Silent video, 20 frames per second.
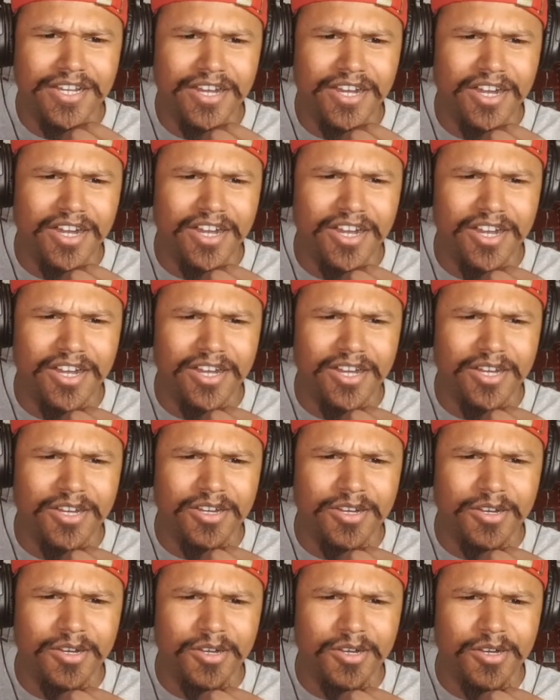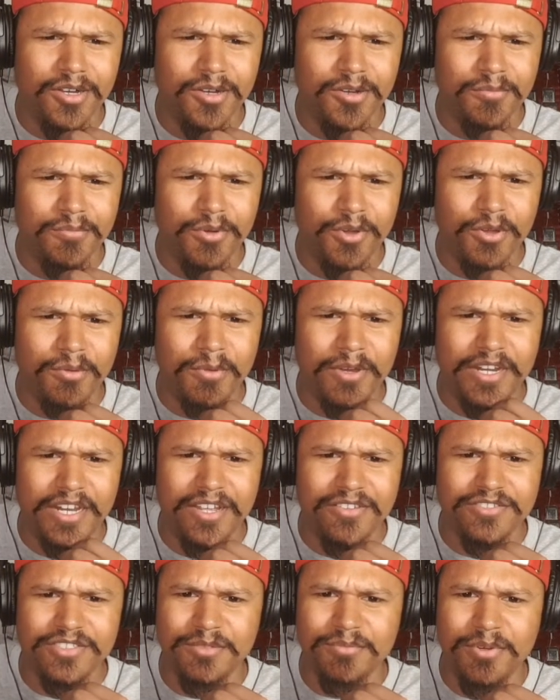Uh, Pokemon
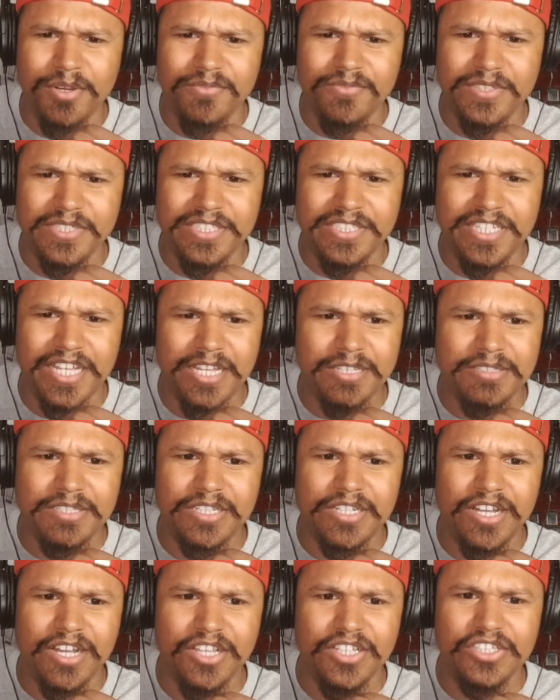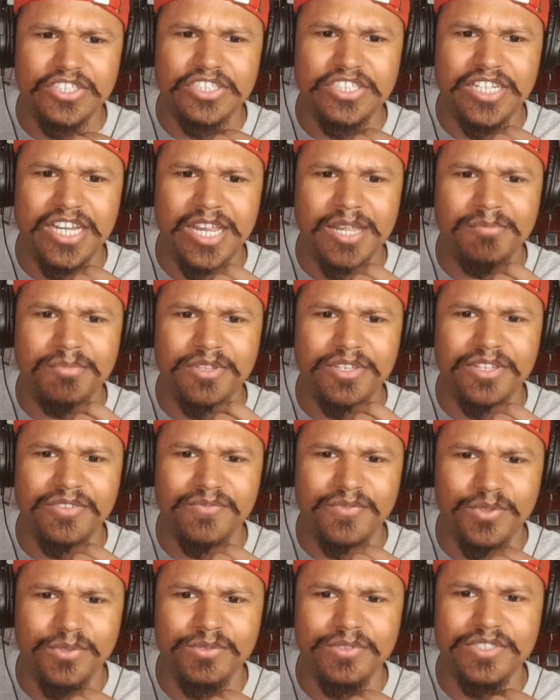has a preference types of color, shape, and
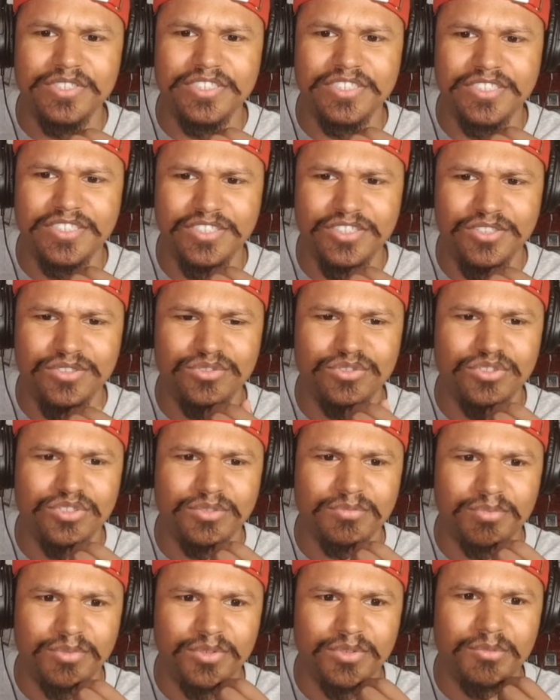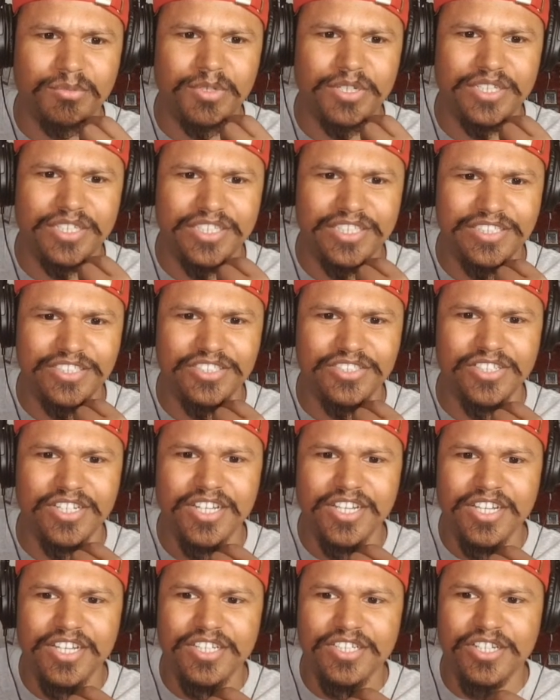influence. Choose the Pokemon
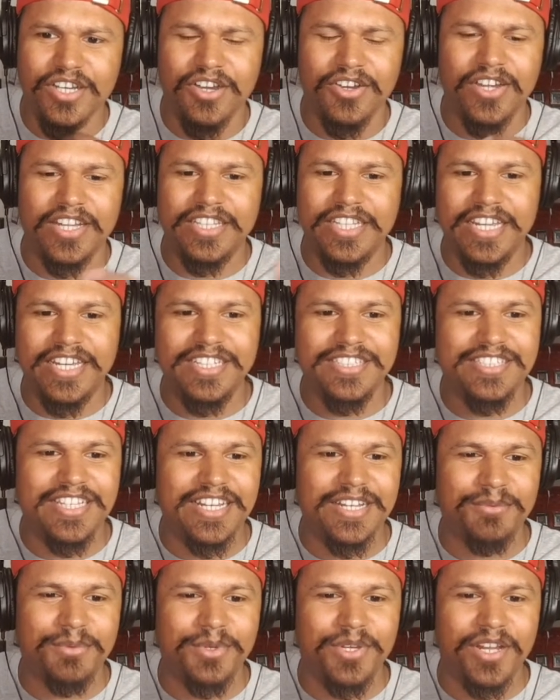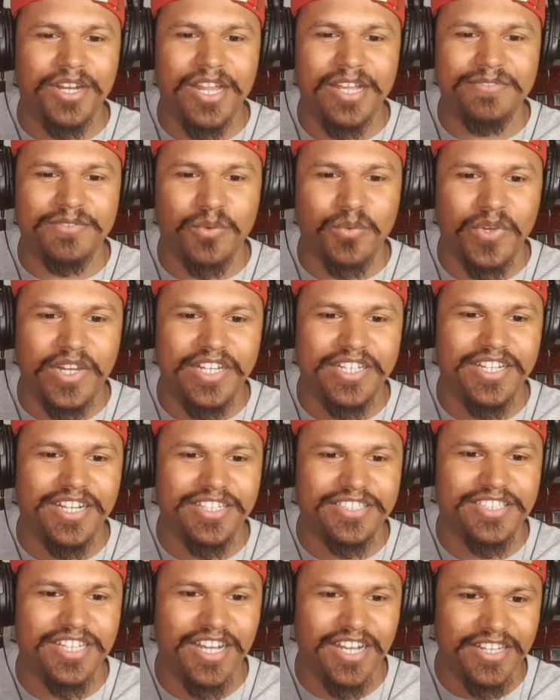each. All right, they didn't say that we're gonna have to read
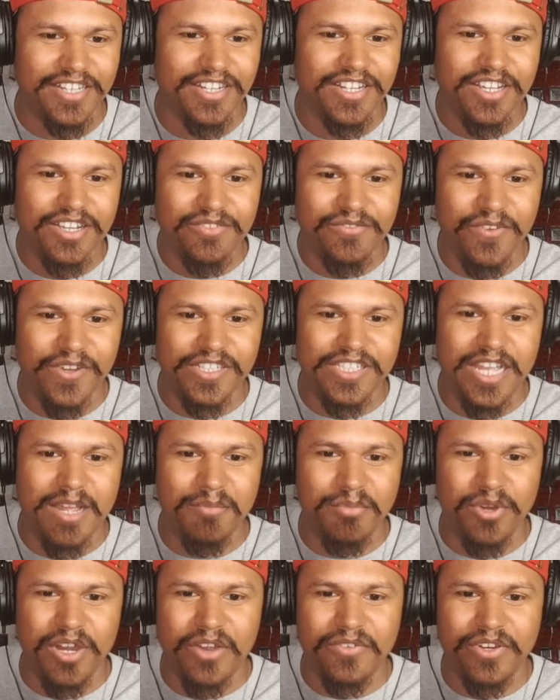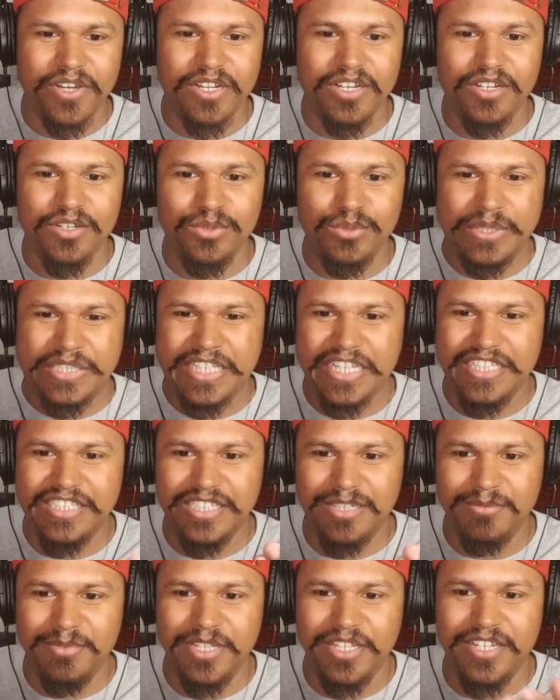a ton. For example, Erika, who's a
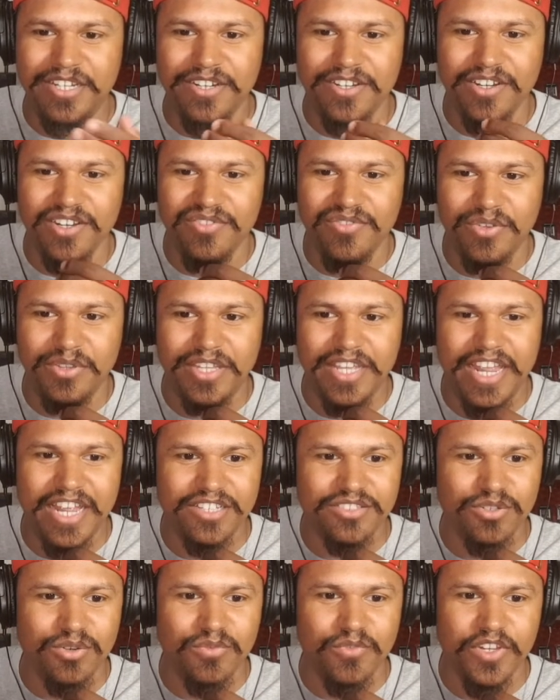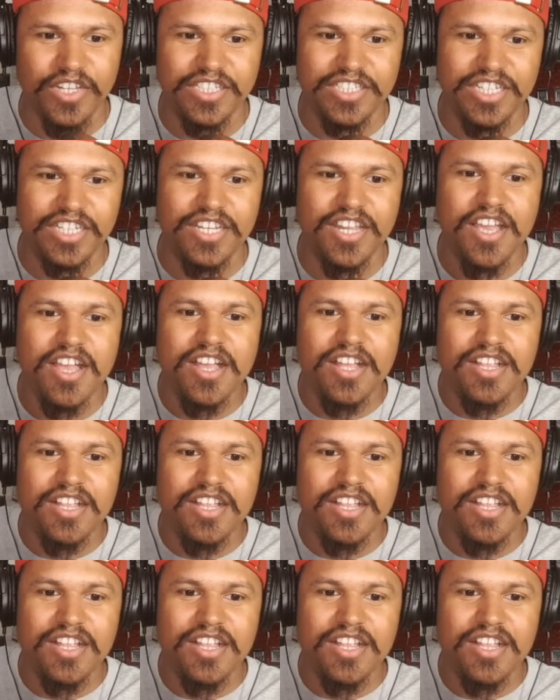gym leader from the Kanto region,